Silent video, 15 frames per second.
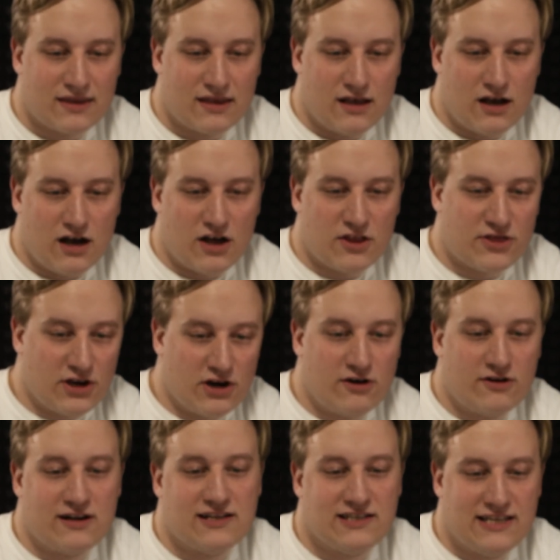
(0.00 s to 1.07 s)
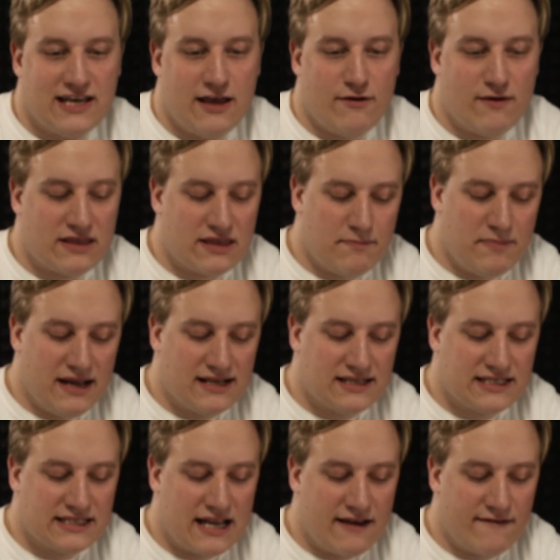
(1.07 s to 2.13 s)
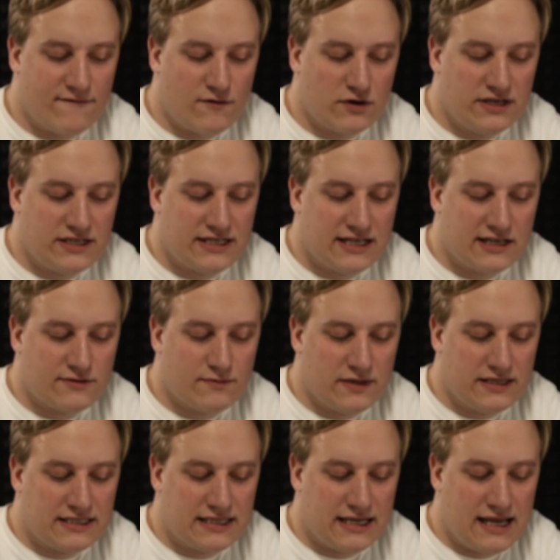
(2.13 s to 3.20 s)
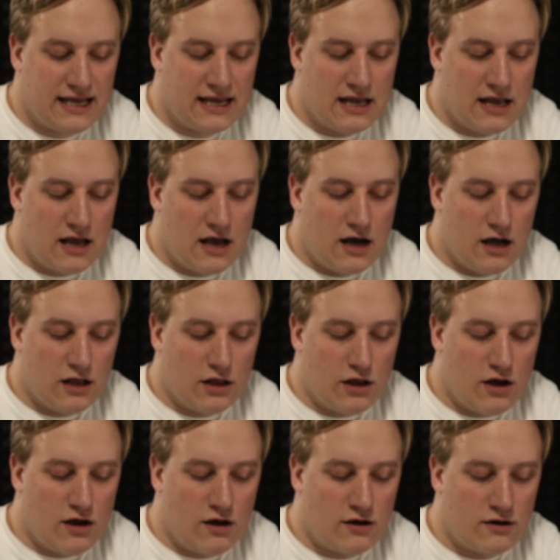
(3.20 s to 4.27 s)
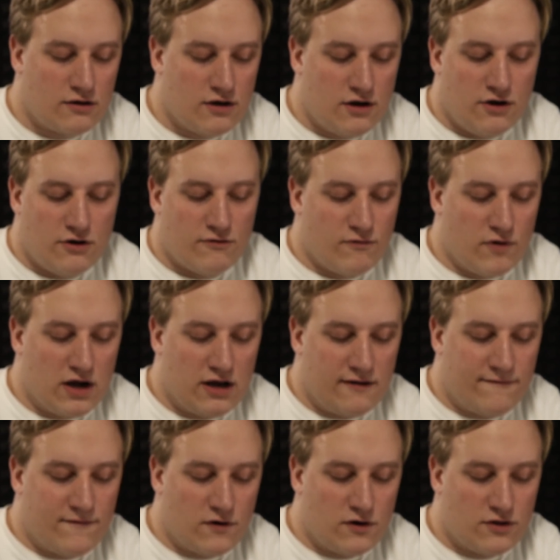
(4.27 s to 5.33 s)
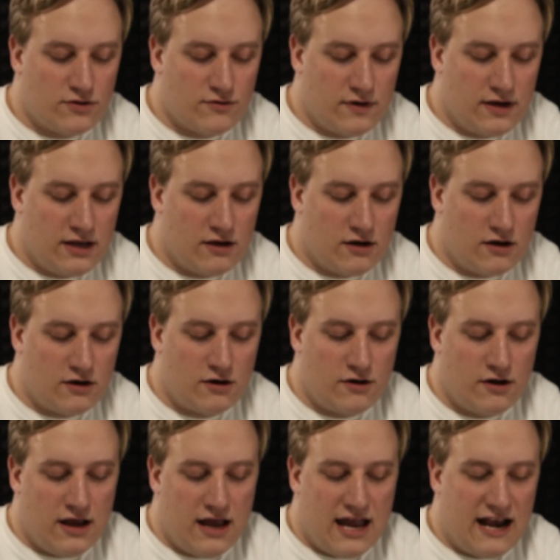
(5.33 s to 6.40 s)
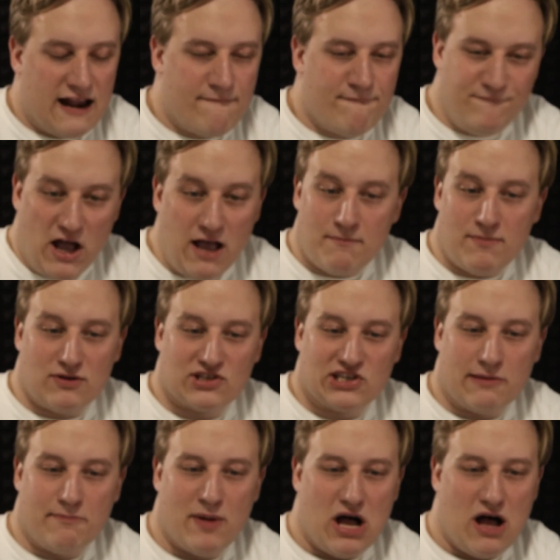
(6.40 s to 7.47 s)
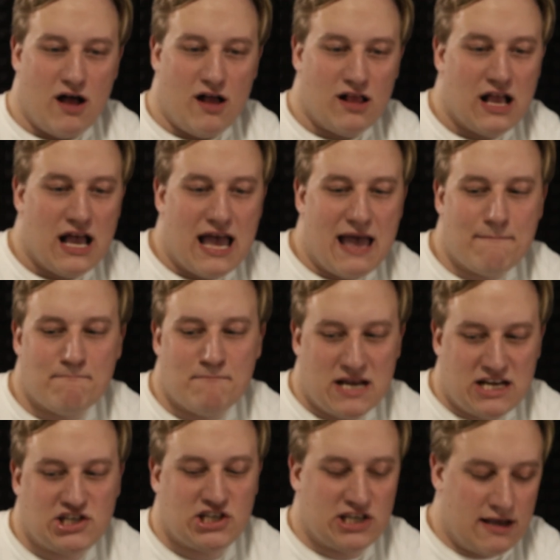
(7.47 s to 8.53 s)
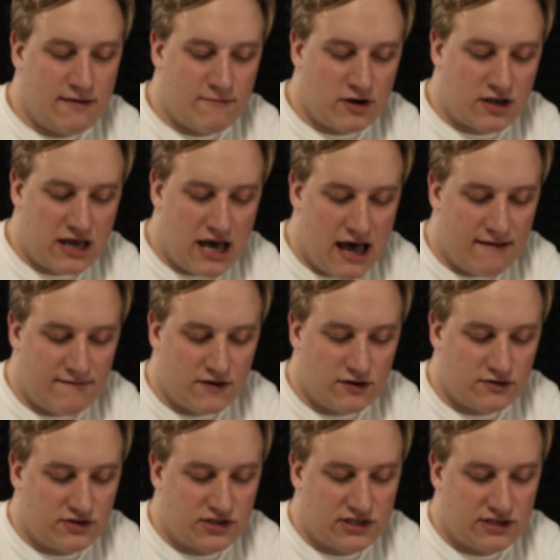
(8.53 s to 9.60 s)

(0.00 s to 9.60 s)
On 3rd and 2 at the Penn State 46, we see Allar running for a 3-yarder, and he fumbles the ball, and Michigan recovers.